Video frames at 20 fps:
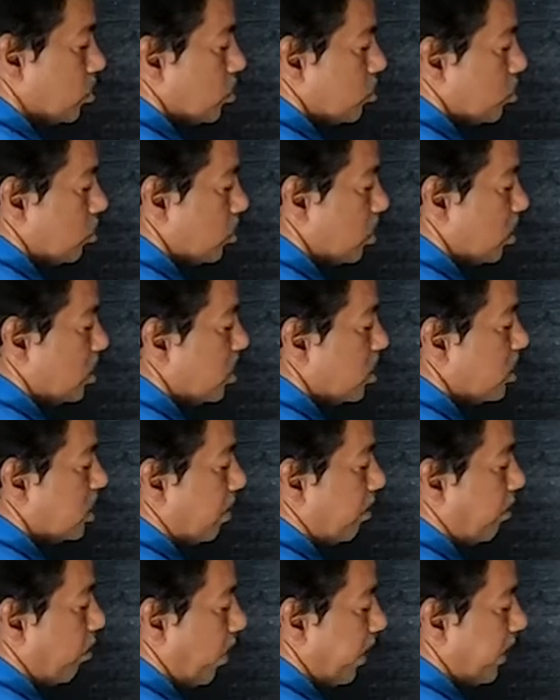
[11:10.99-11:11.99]
So this is
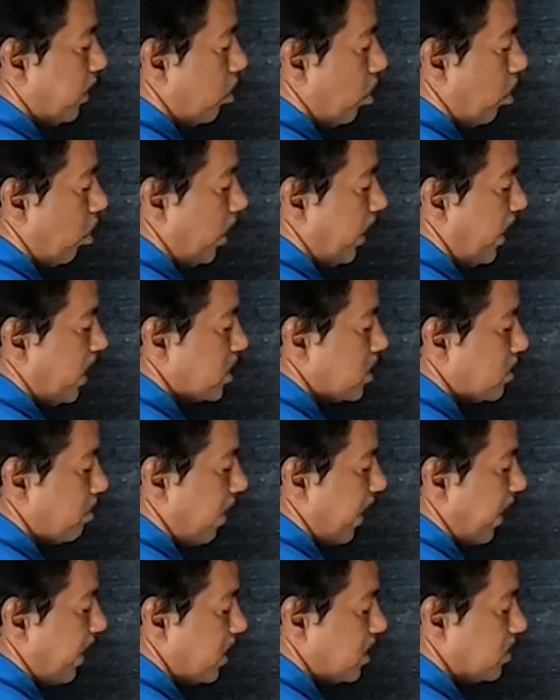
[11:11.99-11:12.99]
the point called as
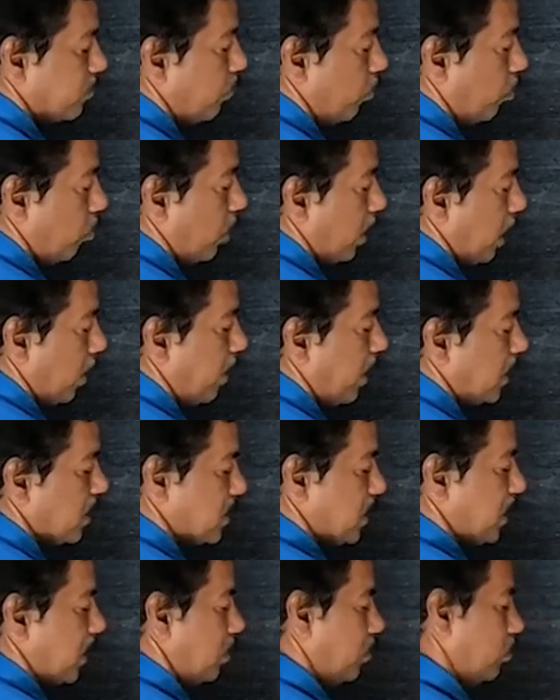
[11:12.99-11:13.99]
minus 4,
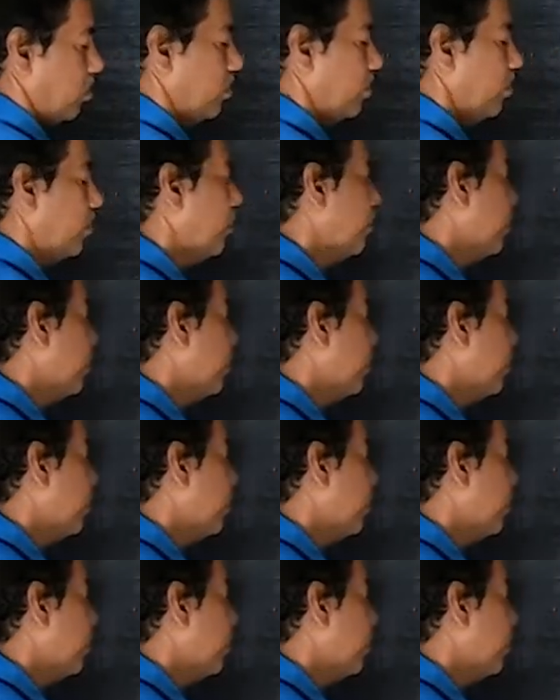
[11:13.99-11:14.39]
0.